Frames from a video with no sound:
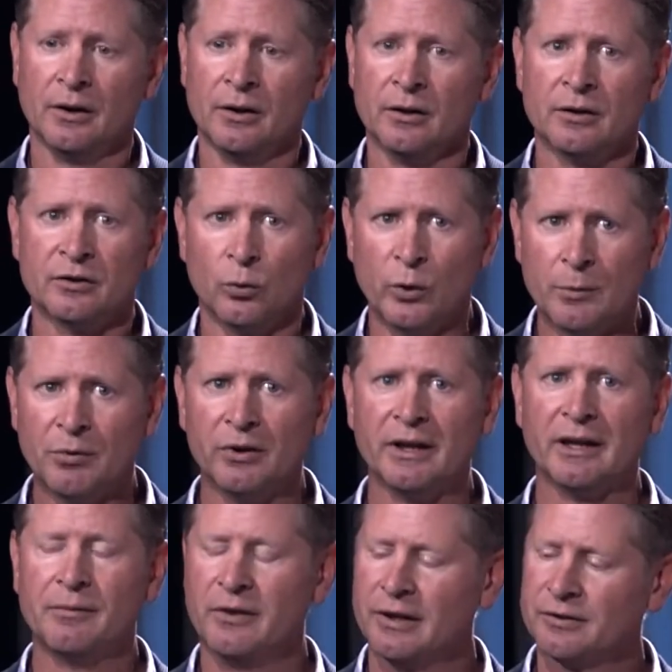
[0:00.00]
So we
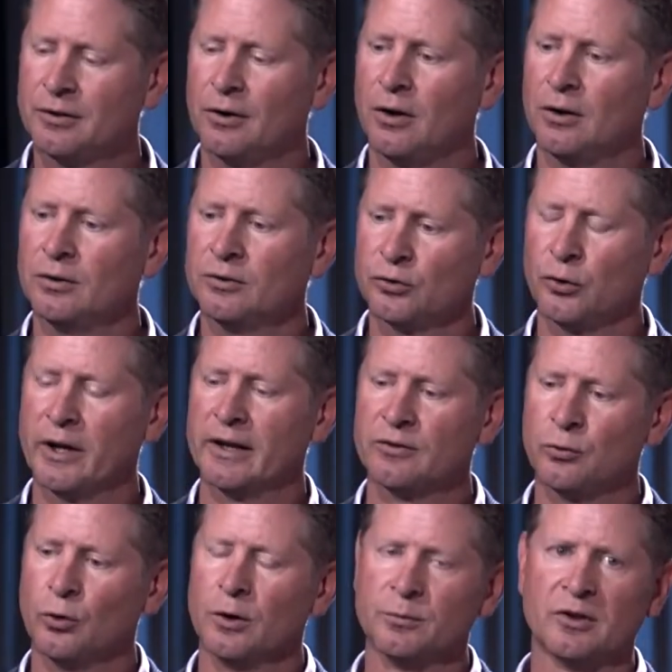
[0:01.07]
believe this all
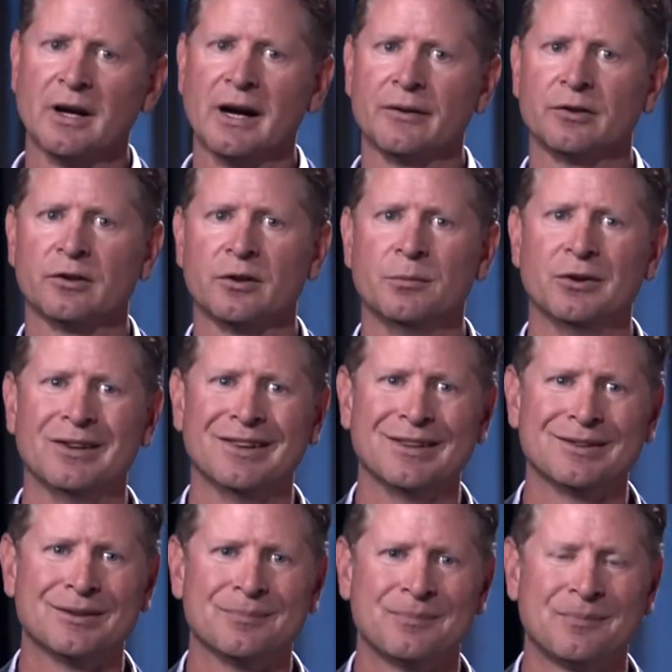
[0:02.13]
transforms lives and communities.